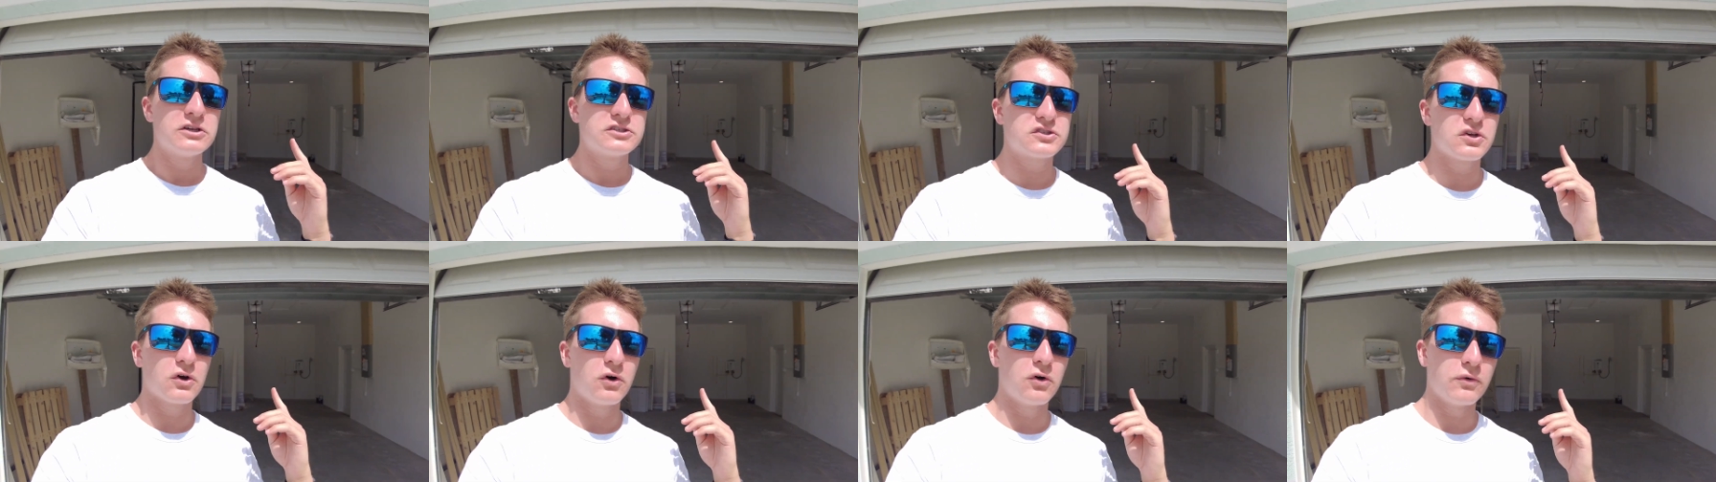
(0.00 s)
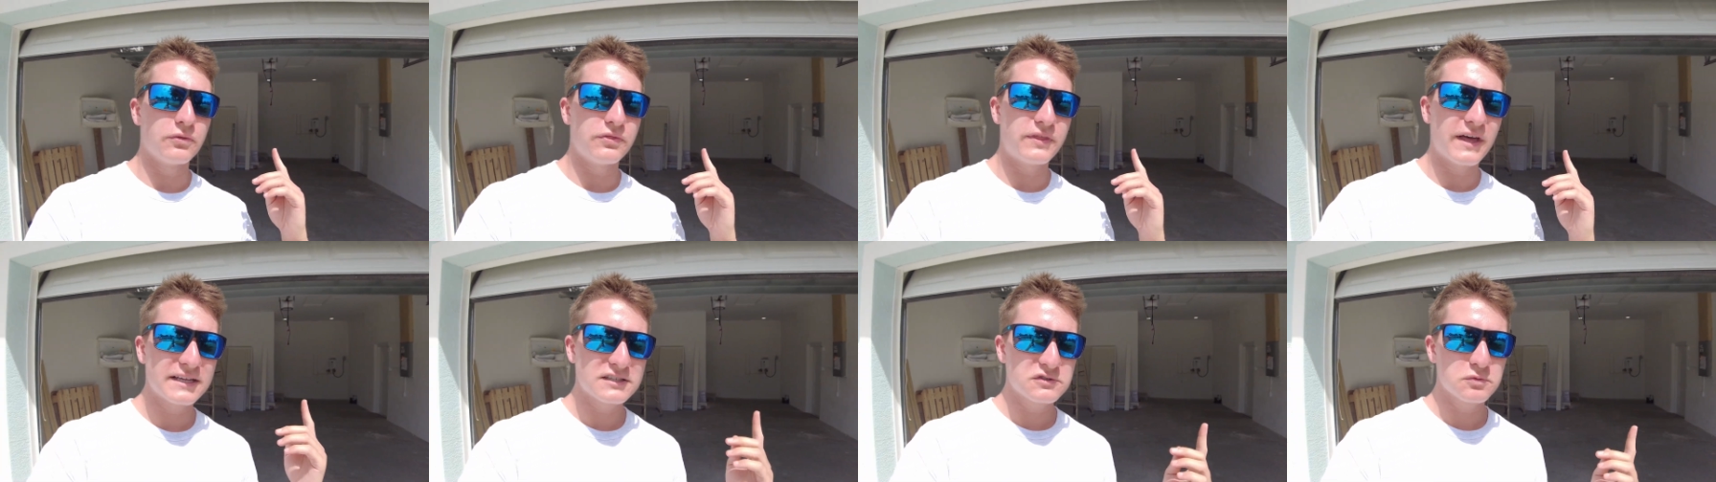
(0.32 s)

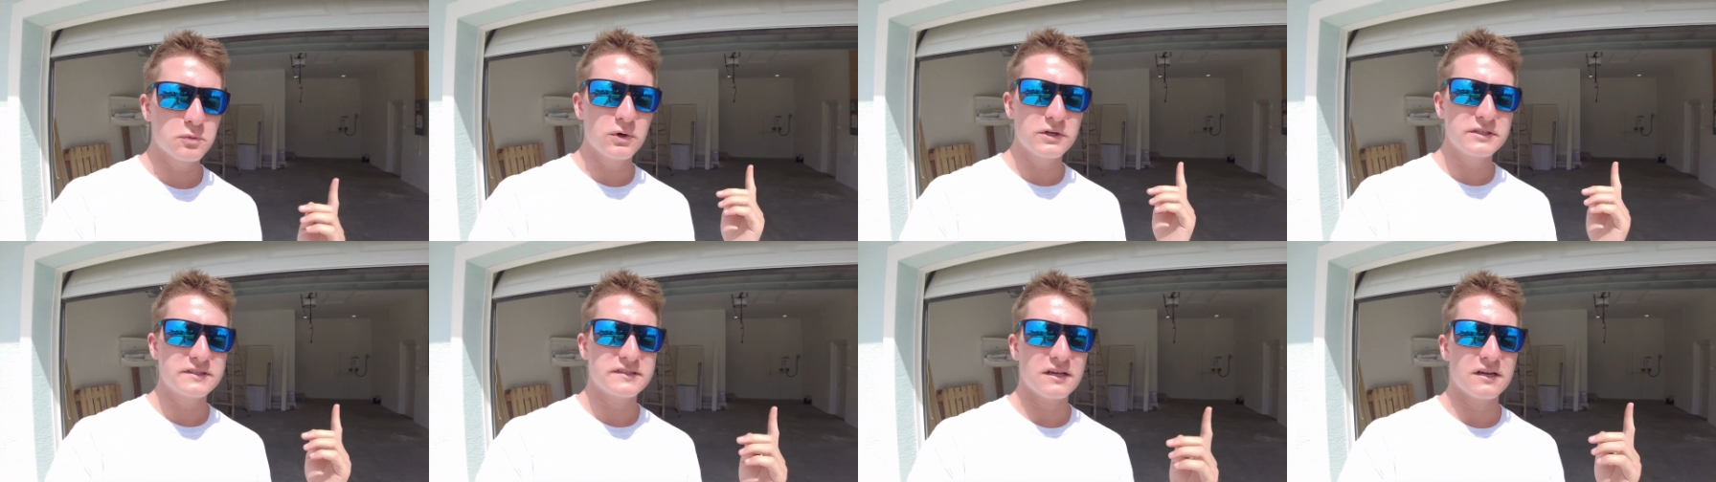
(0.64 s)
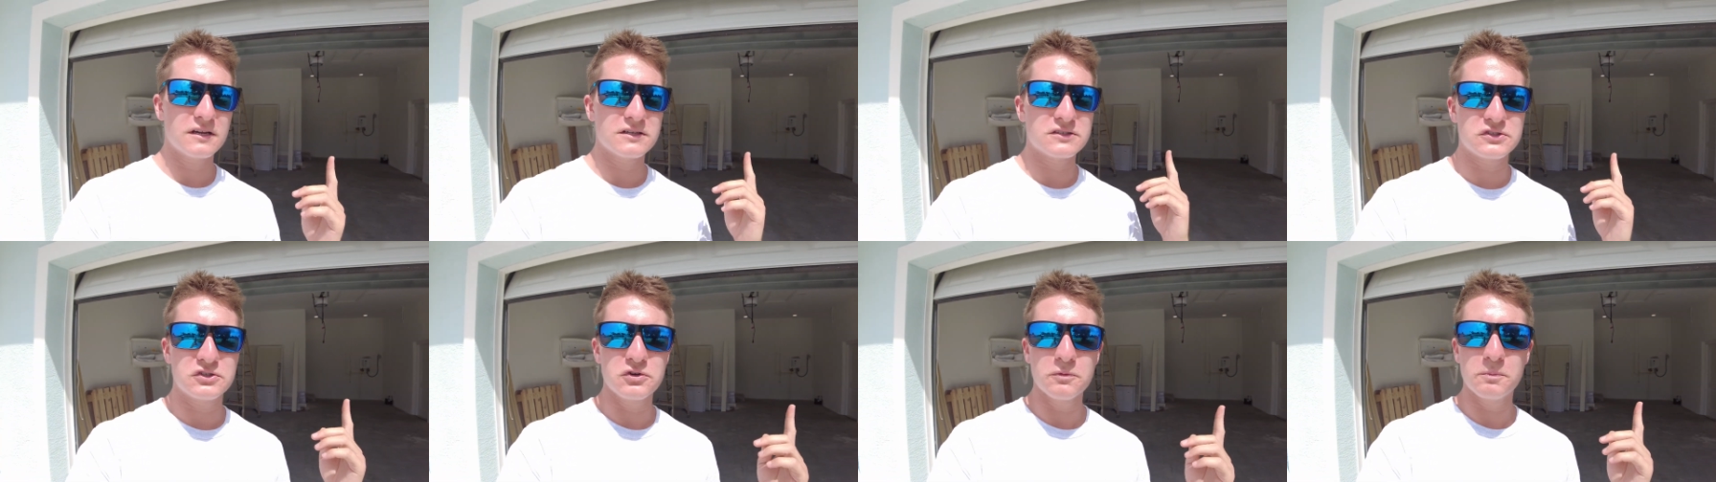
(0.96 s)
So that's
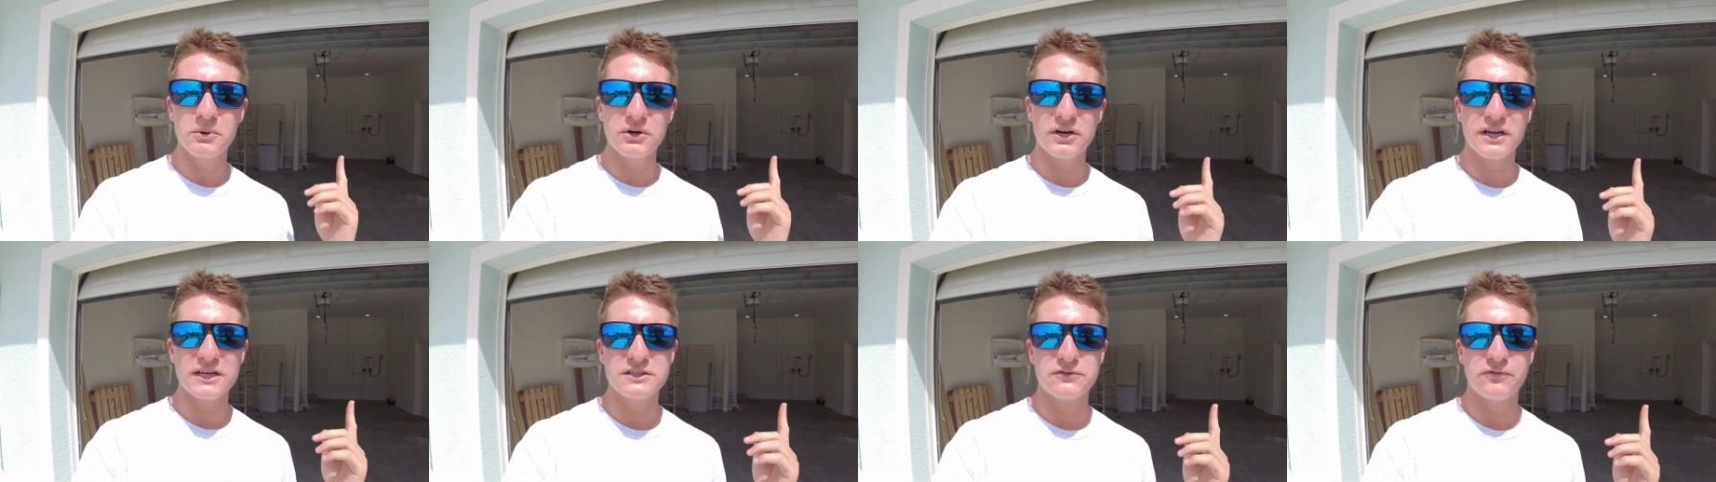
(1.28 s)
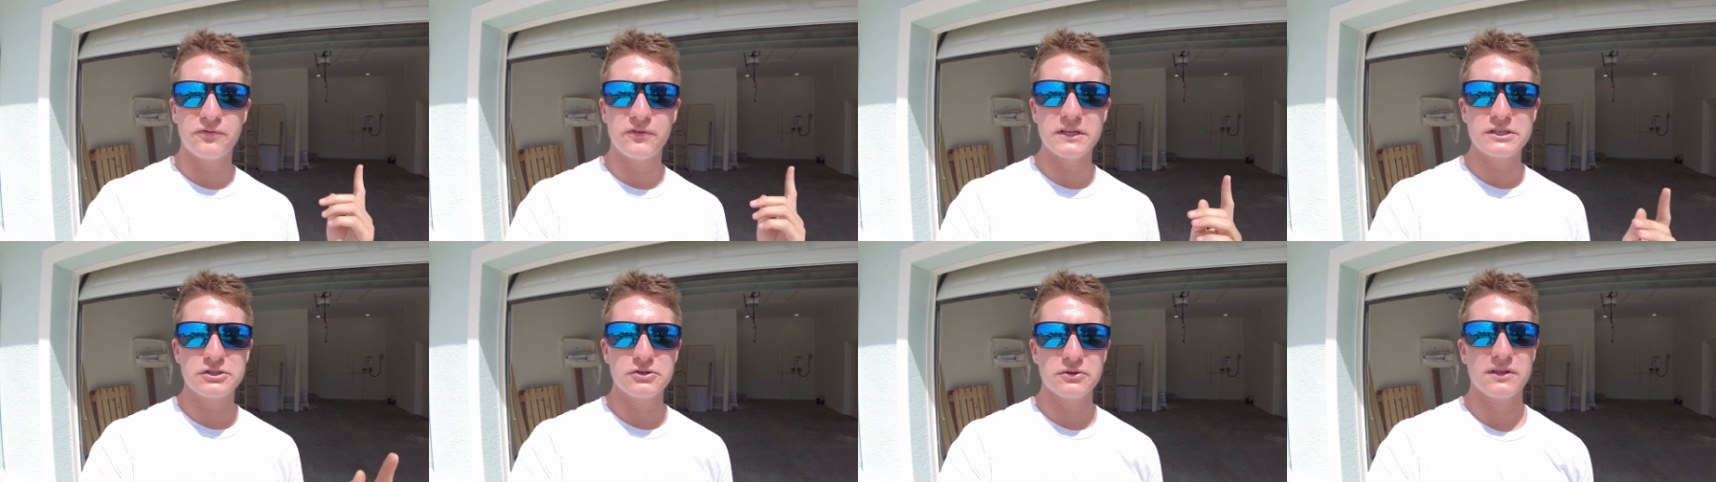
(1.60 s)
what's a super
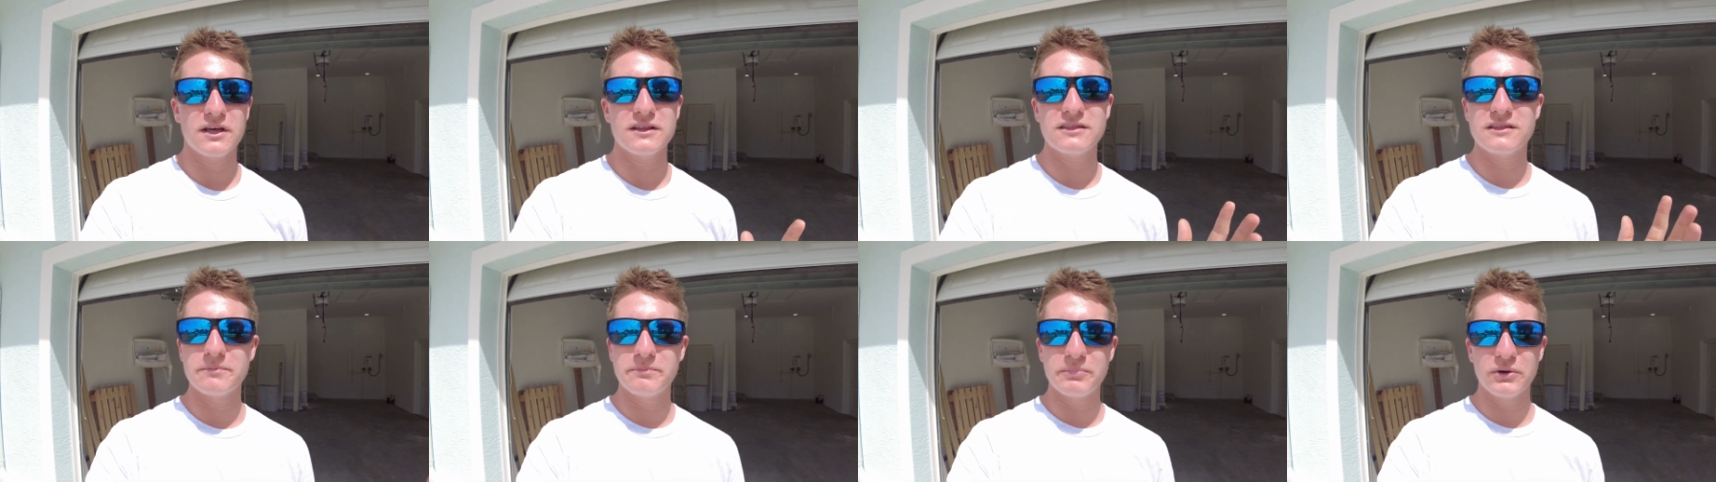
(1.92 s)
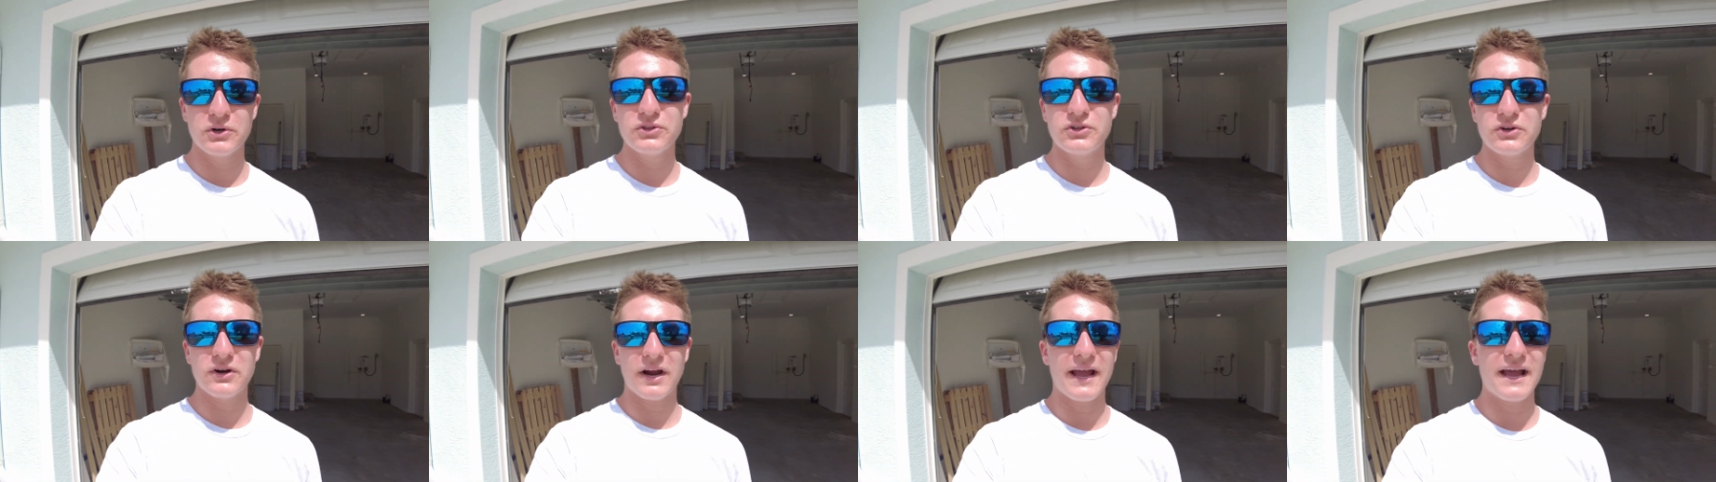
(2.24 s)
nice feature that the
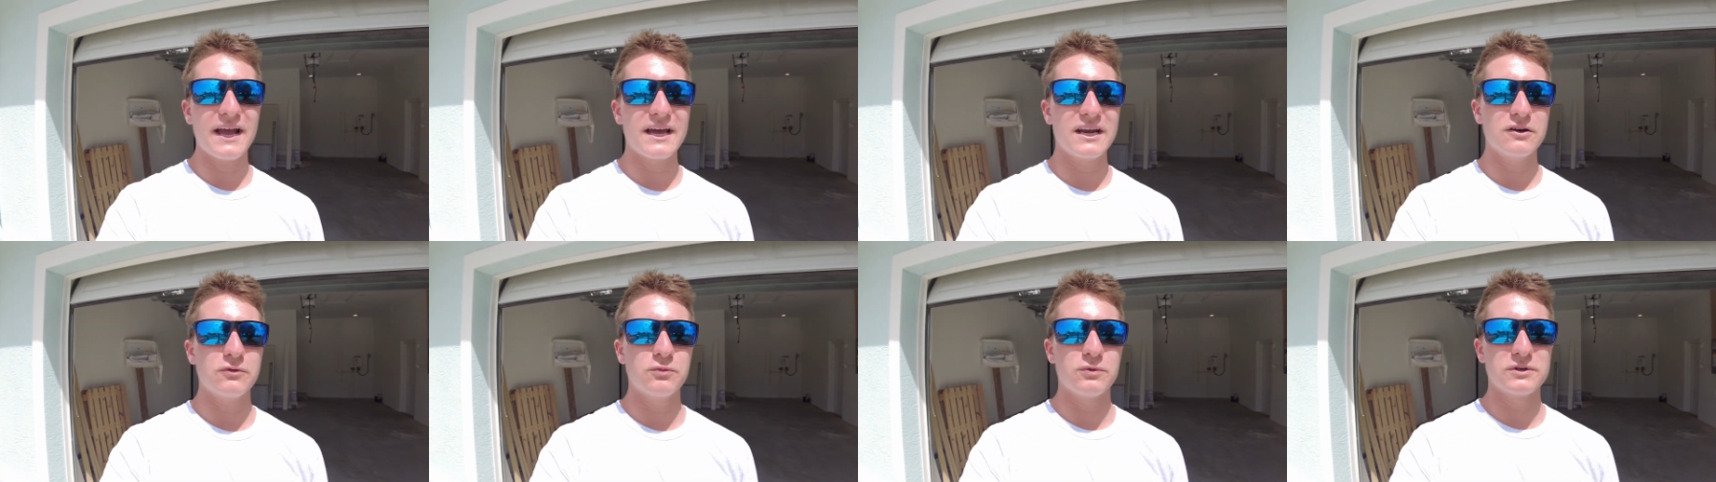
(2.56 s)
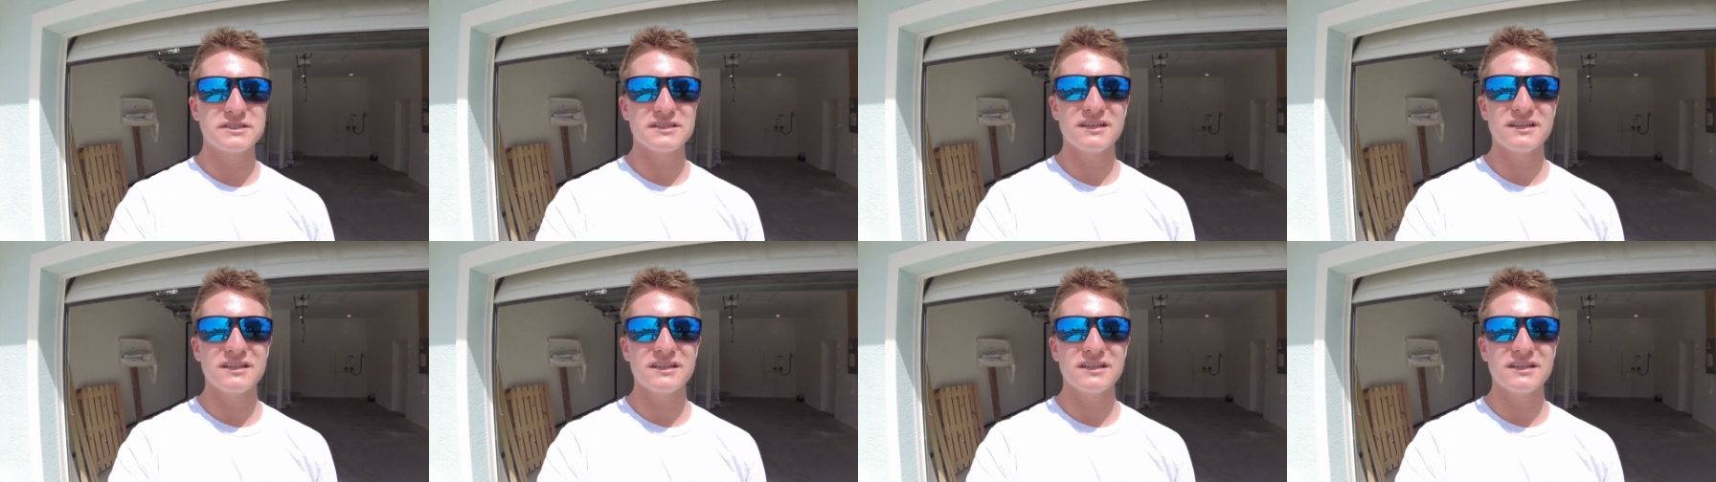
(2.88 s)
builder added,